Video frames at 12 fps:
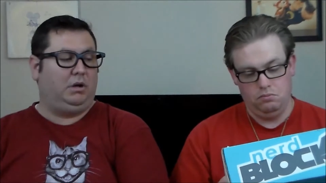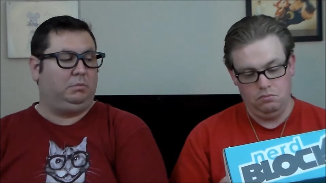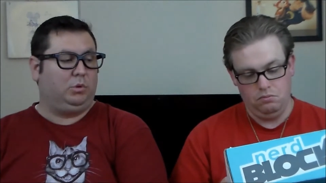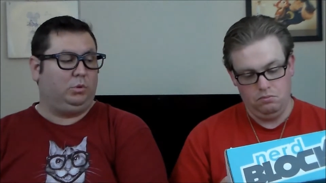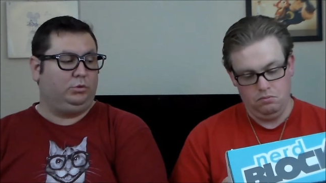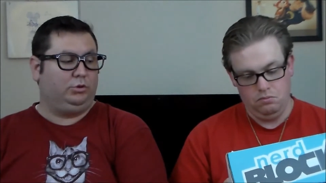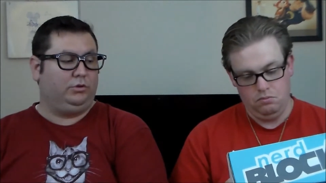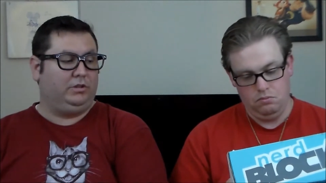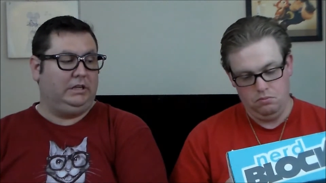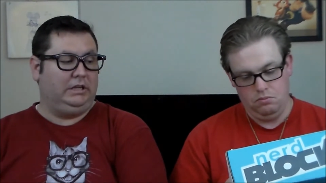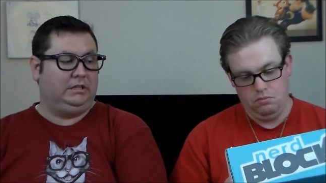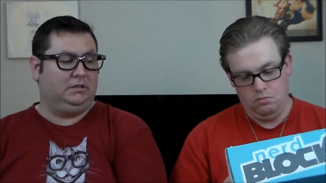Speaker 1: pop
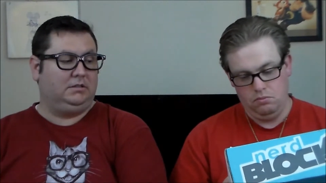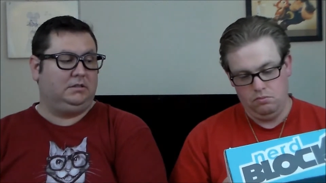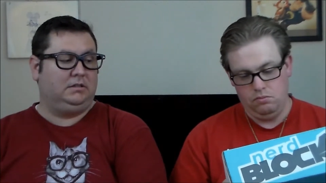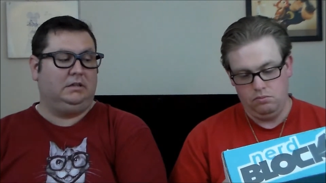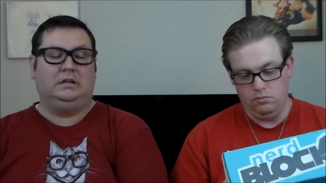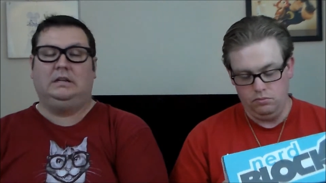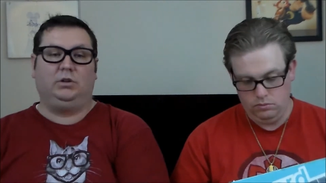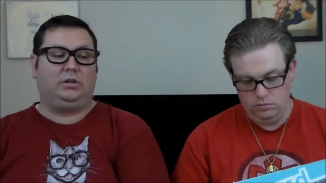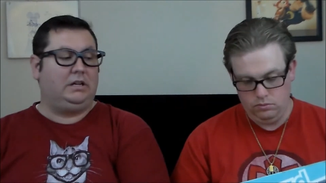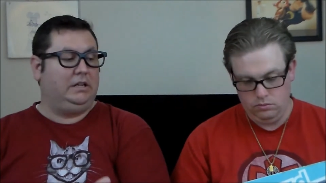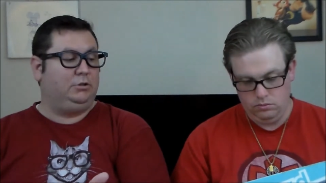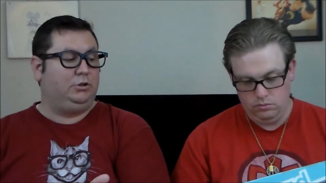culture things.
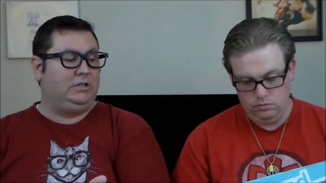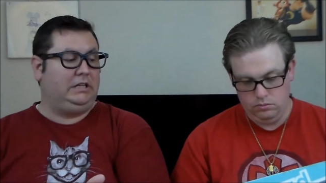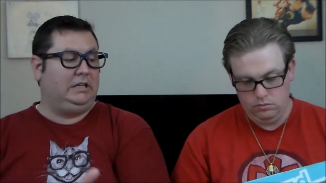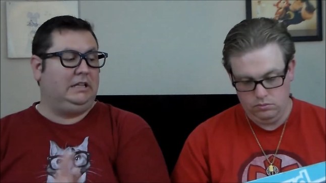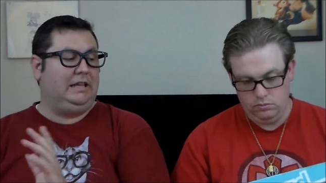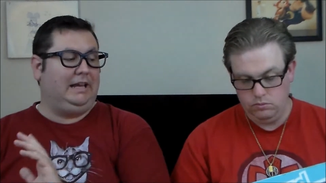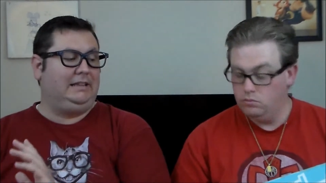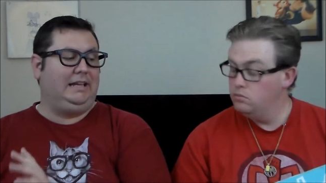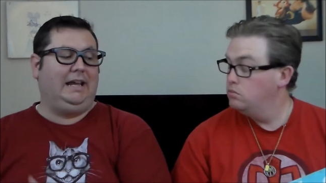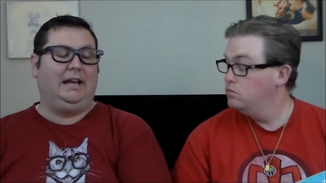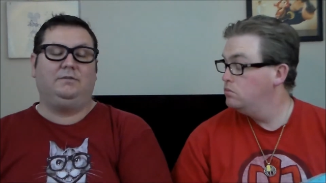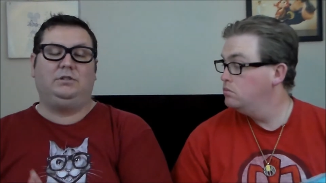They're kind of interesting in
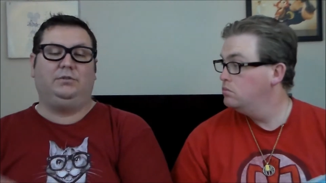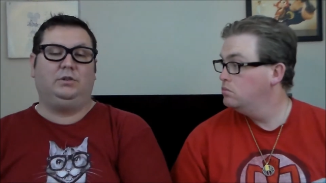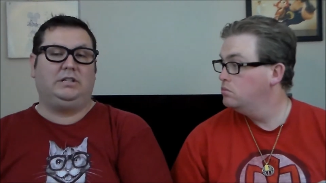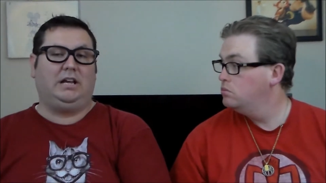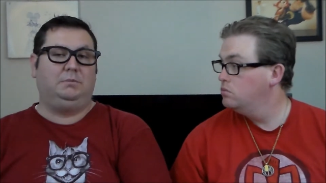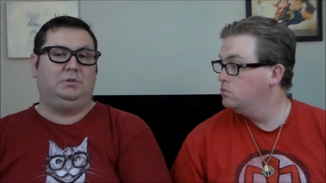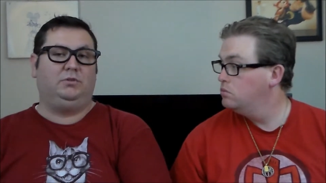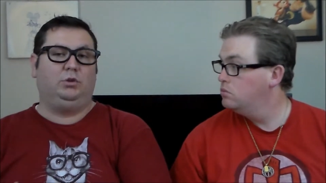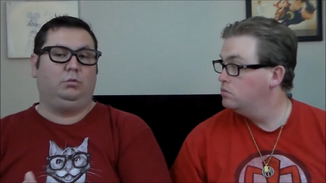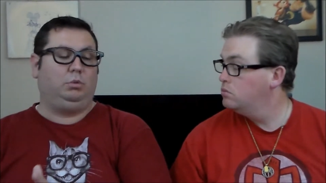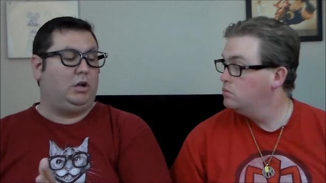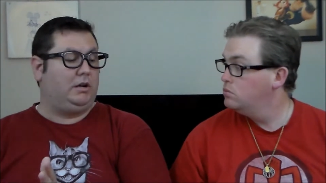that they have different types of
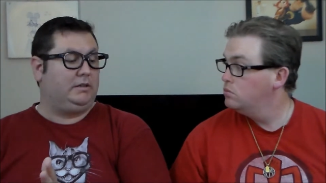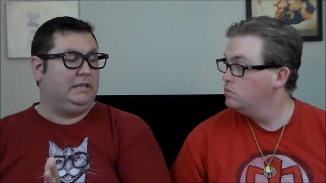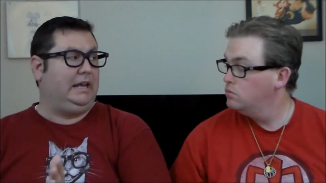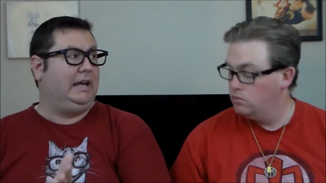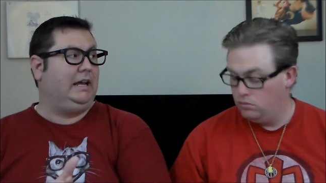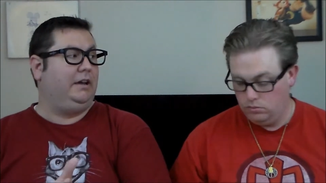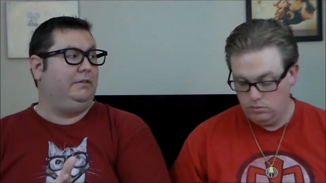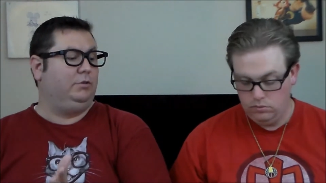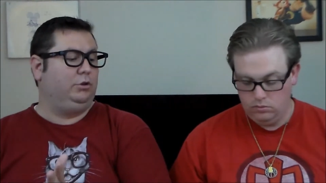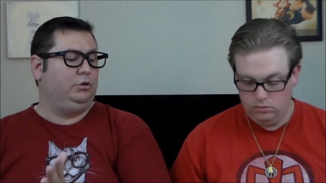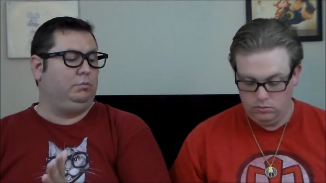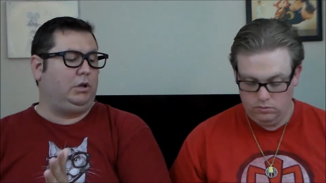nerd blocks. They
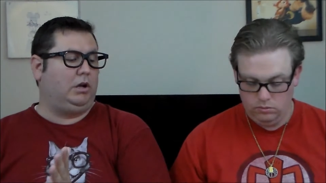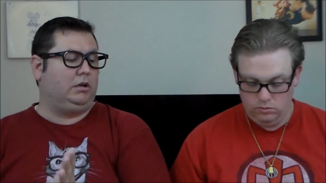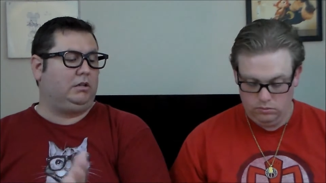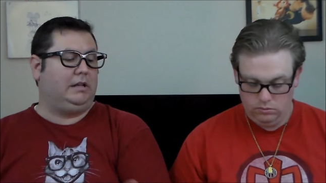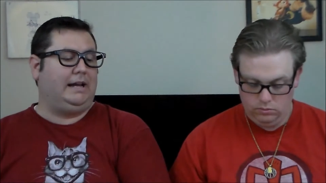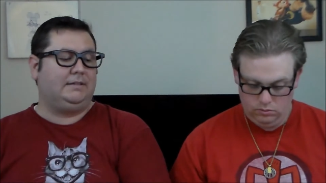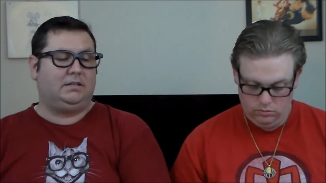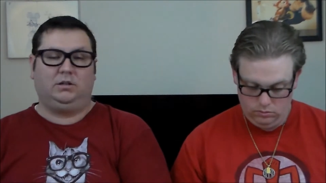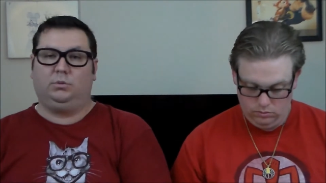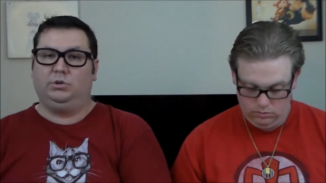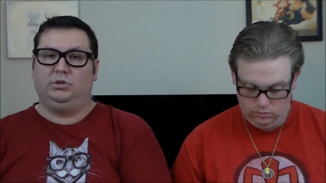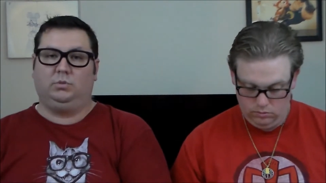have nerd block
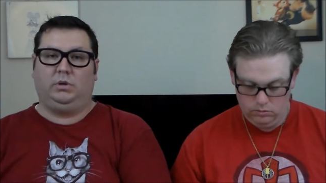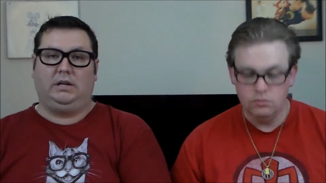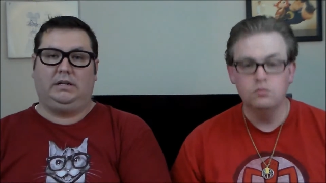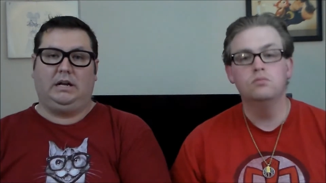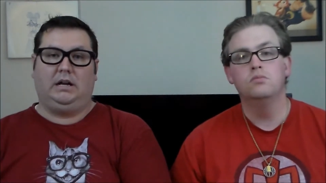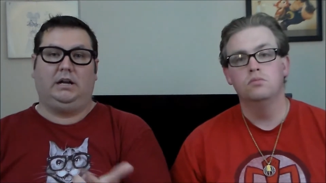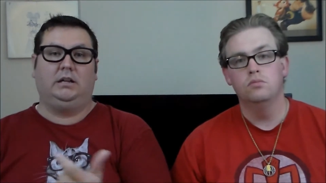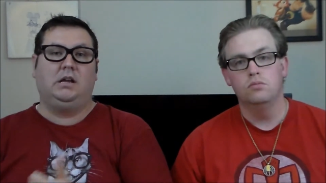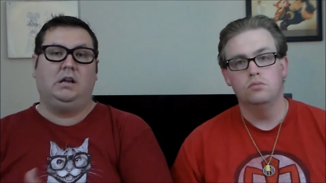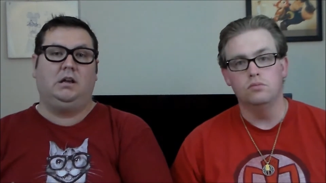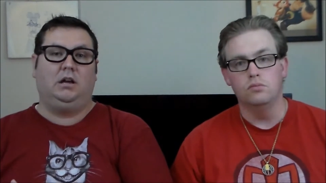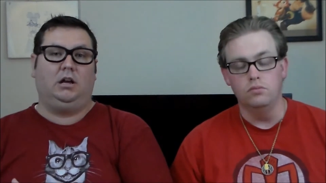classic, which is what I got,
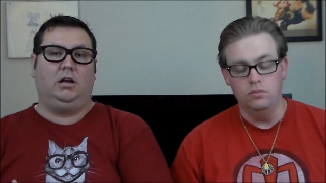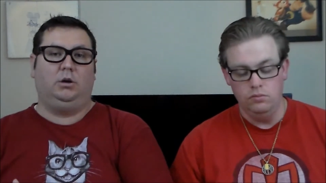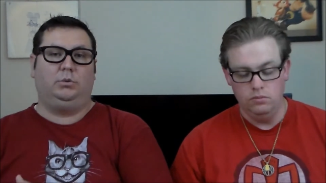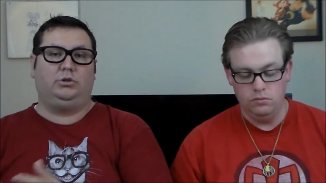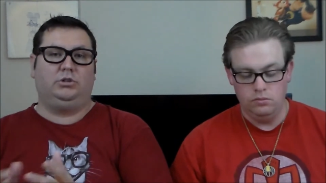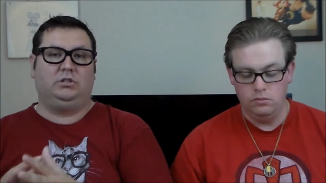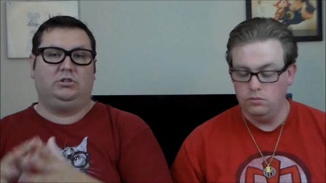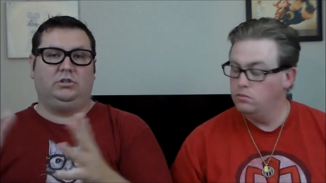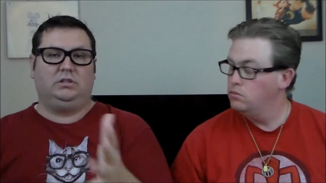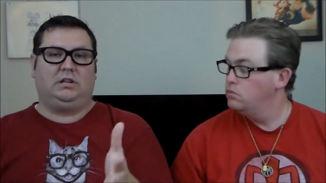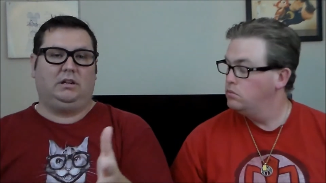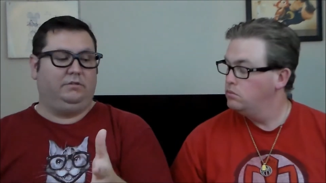mm-hmm. uh, which is
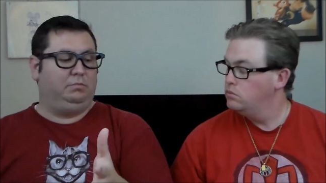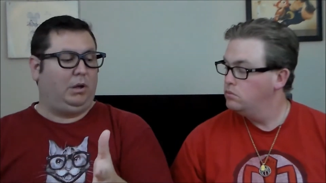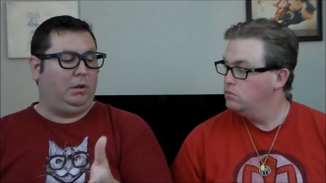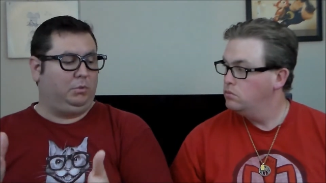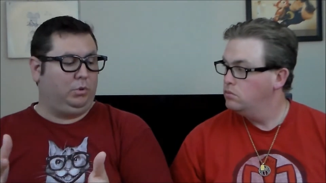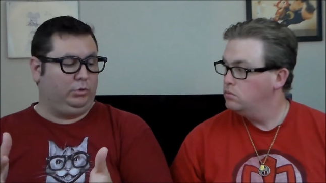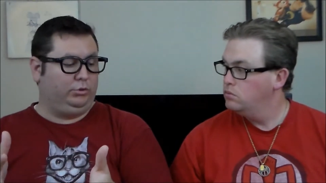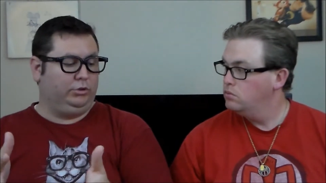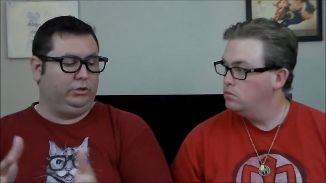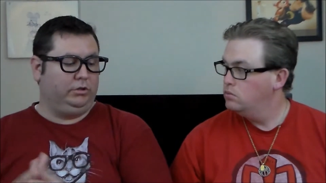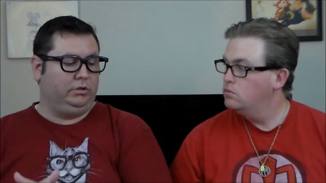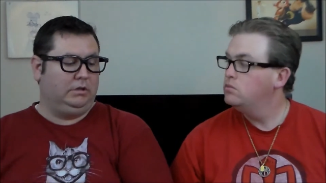just kind of pop
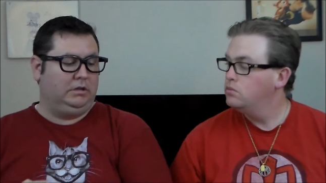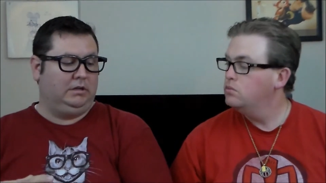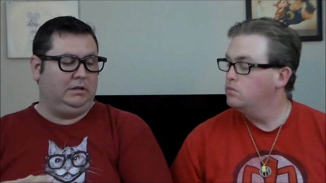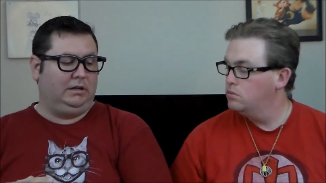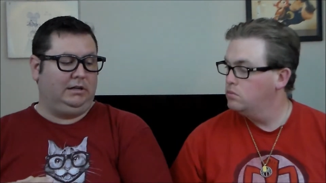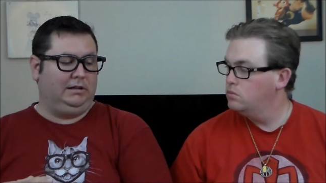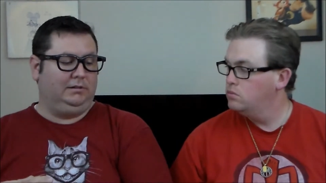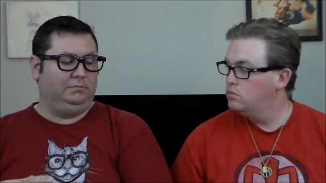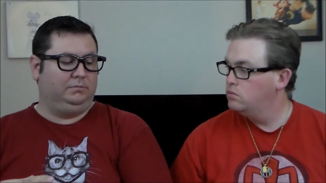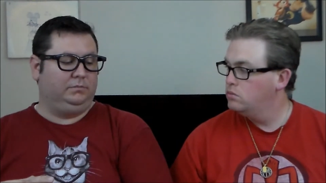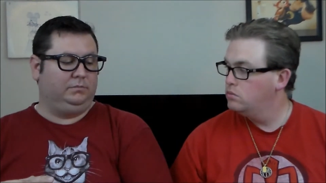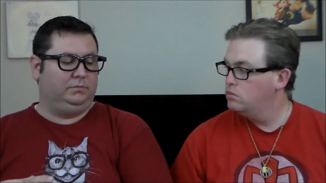culture. Uh,